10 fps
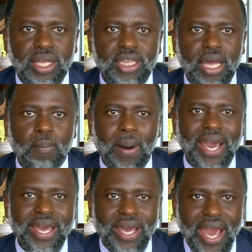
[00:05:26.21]
the
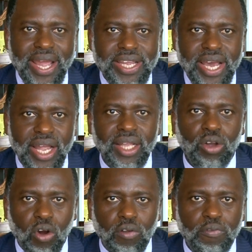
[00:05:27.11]
biennial
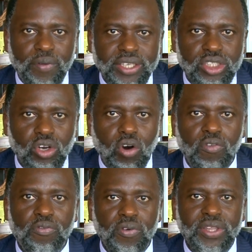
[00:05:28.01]
conference
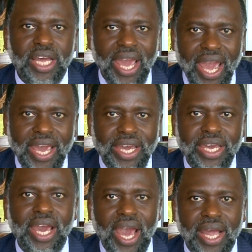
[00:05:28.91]
of the
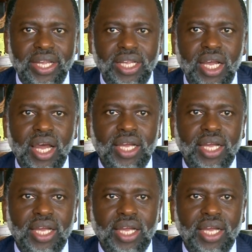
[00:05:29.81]
AEN